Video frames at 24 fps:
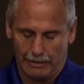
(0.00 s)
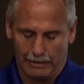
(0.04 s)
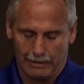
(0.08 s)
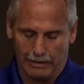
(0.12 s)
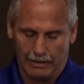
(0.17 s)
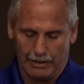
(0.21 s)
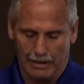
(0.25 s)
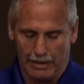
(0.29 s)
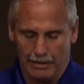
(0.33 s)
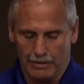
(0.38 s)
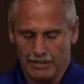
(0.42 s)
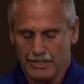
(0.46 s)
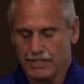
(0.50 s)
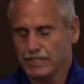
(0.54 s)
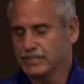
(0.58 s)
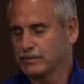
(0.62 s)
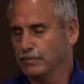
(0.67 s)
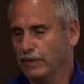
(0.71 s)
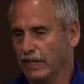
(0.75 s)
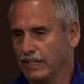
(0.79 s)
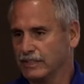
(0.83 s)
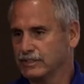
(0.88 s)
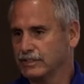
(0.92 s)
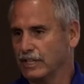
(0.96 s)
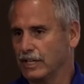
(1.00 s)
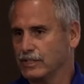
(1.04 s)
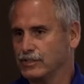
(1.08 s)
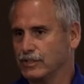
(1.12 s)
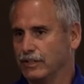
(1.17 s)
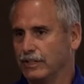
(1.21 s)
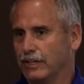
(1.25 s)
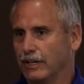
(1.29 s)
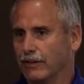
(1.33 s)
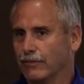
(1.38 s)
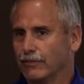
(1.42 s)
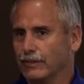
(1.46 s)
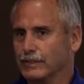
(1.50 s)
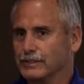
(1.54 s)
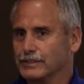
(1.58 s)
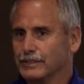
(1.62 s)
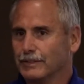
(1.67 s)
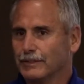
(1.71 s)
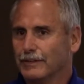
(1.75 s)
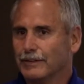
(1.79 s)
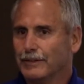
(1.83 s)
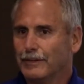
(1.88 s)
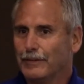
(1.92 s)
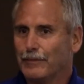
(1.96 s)
it just makes such a difference.
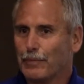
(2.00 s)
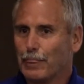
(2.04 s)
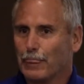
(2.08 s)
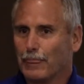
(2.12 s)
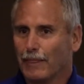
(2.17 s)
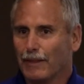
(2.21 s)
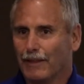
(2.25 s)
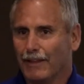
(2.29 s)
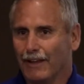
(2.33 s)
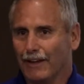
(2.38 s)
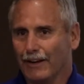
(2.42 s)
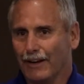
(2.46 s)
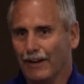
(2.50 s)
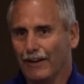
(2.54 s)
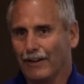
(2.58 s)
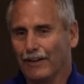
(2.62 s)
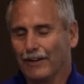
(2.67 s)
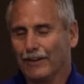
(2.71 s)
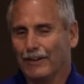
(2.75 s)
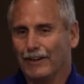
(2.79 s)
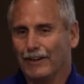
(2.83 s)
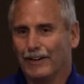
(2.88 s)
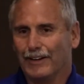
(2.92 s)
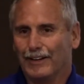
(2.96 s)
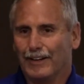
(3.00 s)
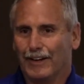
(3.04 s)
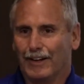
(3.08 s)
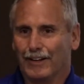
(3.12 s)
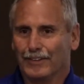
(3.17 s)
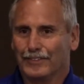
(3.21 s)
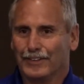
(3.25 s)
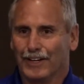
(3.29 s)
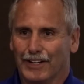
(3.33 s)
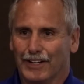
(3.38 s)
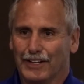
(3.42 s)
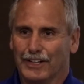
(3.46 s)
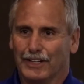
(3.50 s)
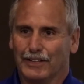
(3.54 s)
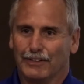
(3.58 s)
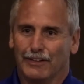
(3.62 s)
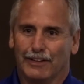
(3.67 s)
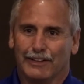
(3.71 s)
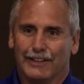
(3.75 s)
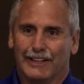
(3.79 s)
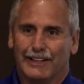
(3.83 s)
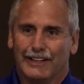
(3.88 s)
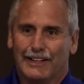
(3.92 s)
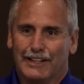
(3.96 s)
And I'll you,
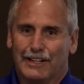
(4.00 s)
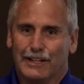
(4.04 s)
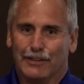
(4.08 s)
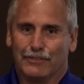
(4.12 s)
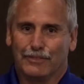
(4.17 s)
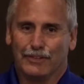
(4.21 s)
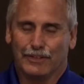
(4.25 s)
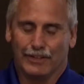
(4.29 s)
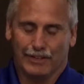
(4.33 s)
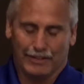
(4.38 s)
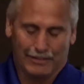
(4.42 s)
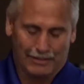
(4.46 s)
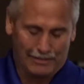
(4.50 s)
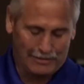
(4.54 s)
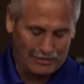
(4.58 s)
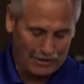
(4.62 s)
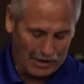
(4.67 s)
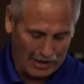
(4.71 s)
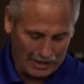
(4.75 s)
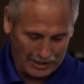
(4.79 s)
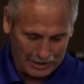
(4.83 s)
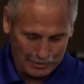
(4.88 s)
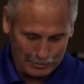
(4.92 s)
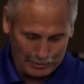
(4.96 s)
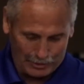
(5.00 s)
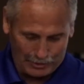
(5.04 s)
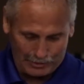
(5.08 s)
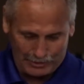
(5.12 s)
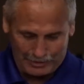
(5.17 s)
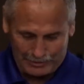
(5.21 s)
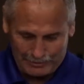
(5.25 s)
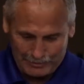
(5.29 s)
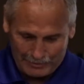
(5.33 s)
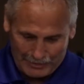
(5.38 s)
if you're talking about